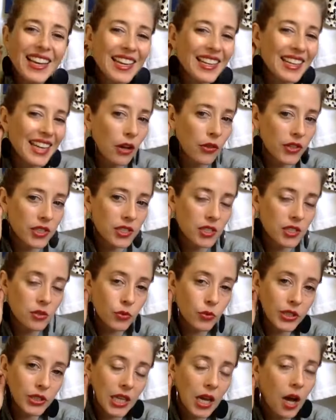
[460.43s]
Now, this is
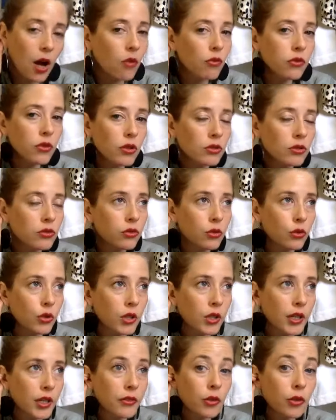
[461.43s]
really helpful
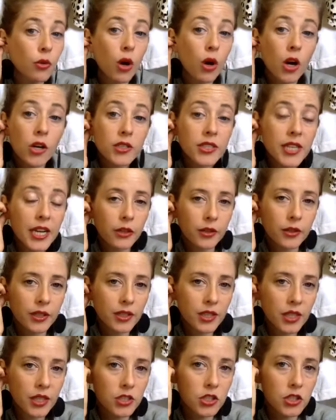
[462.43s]
for if you are tailoring
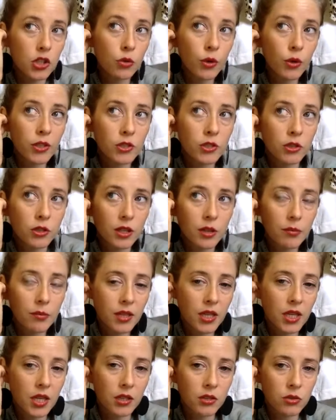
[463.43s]
things and you want to clip
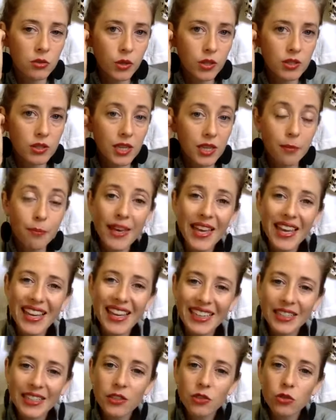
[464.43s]
things with, say,
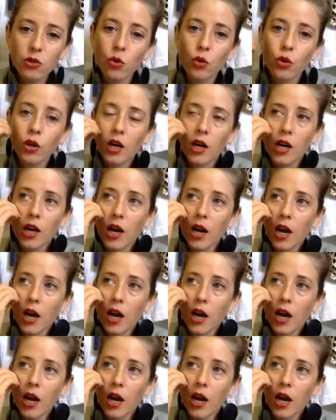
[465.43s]
pins, or